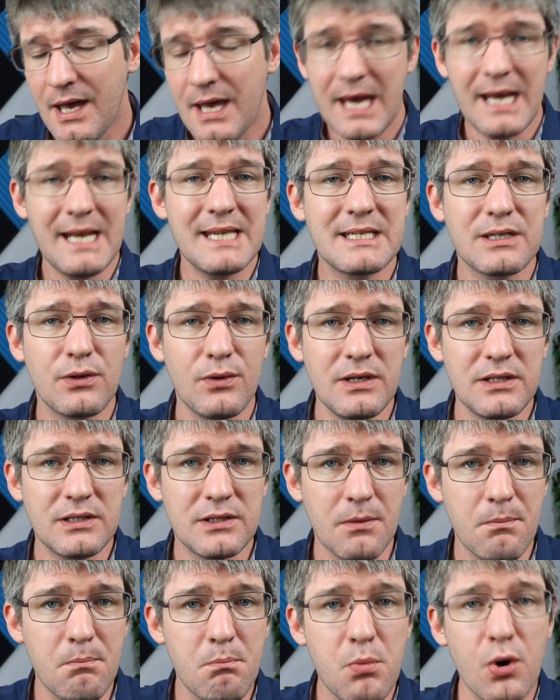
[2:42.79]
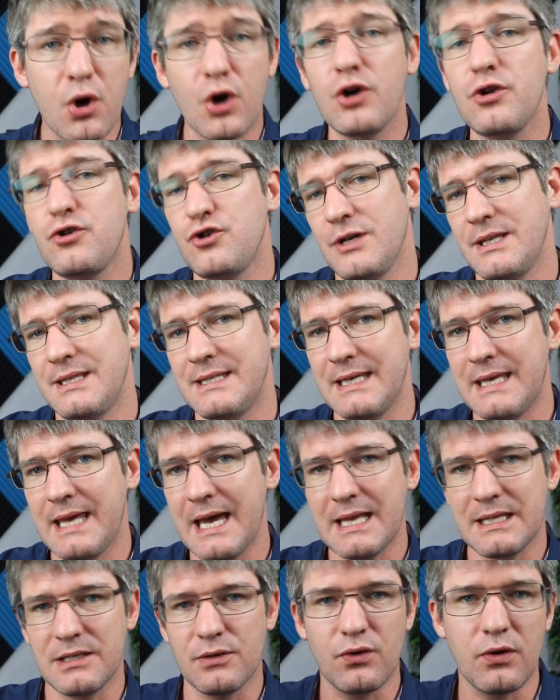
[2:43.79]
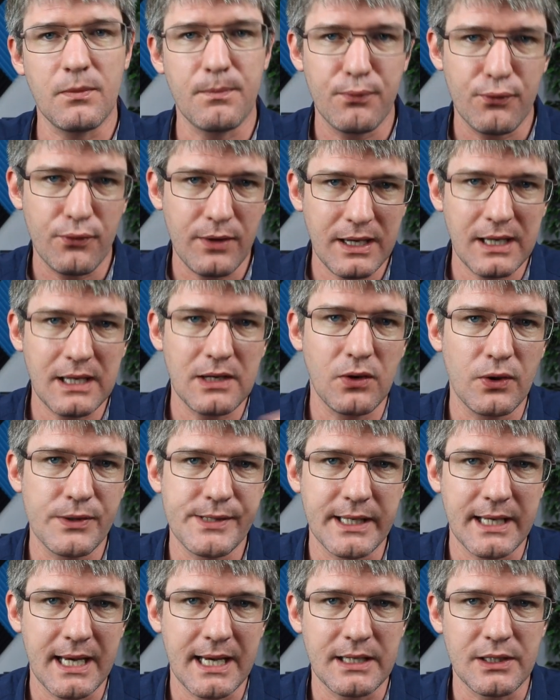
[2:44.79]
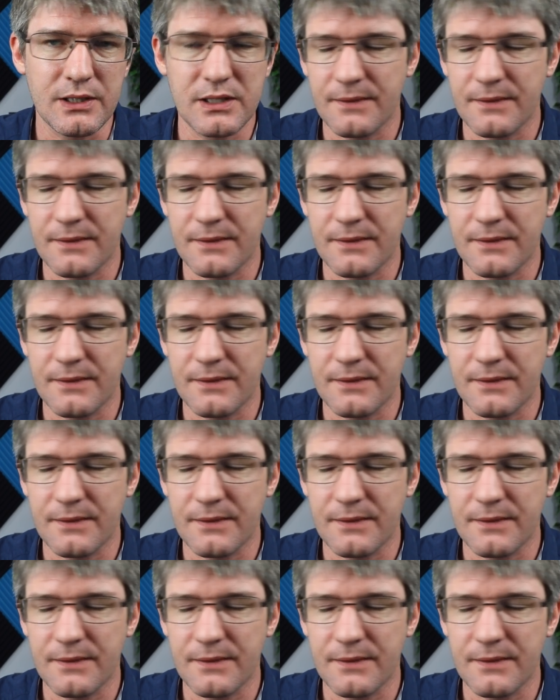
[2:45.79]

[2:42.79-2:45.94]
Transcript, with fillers: and it's going to merge it together or bring it all together.